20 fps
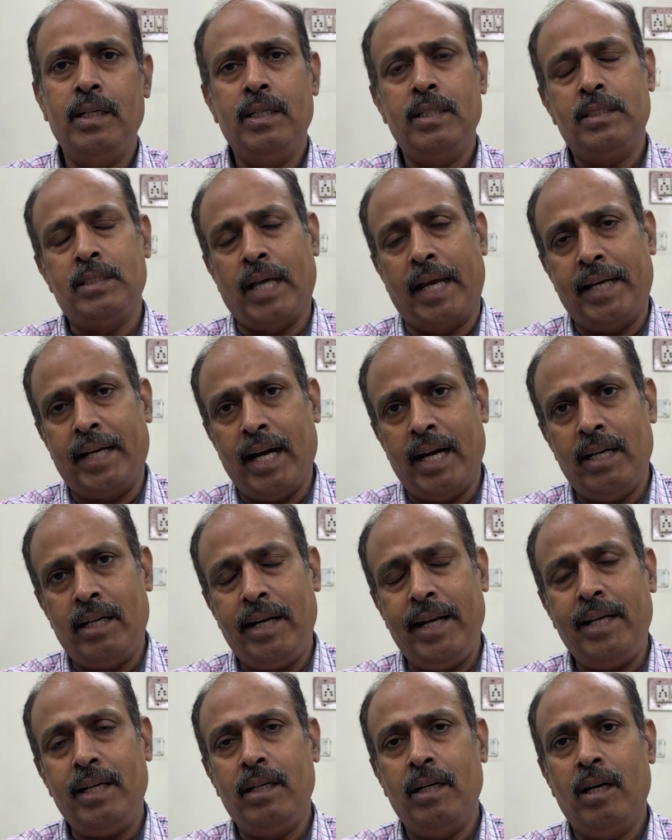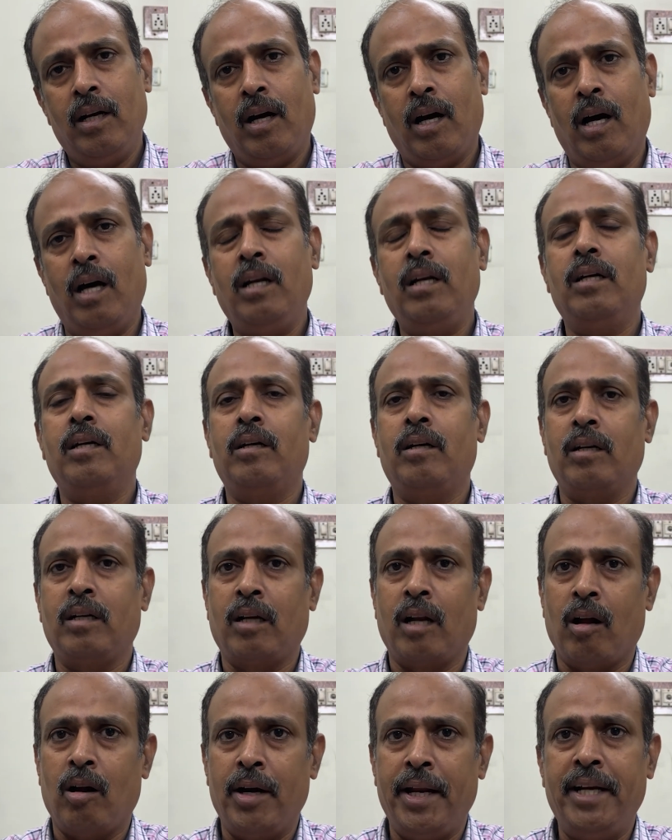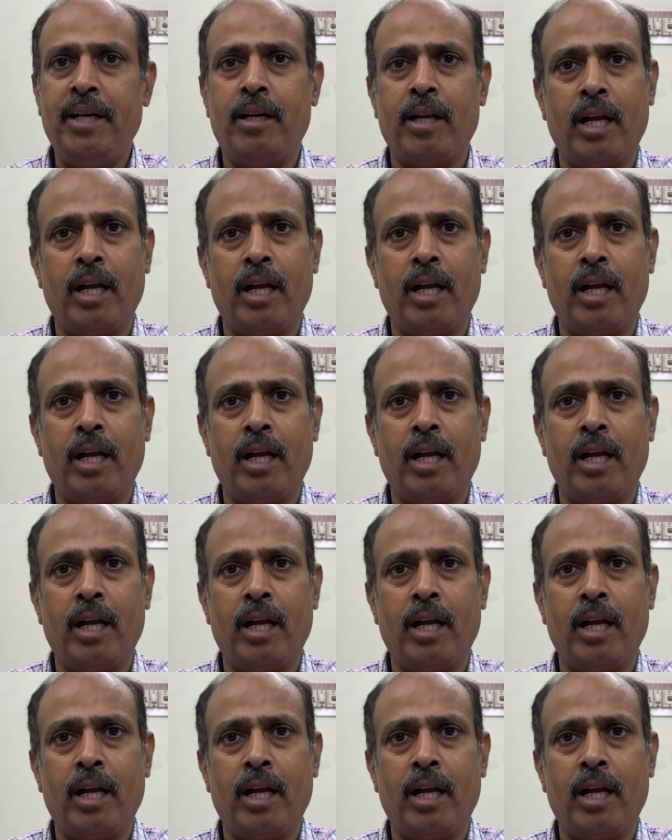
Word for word: psychiatric or chronic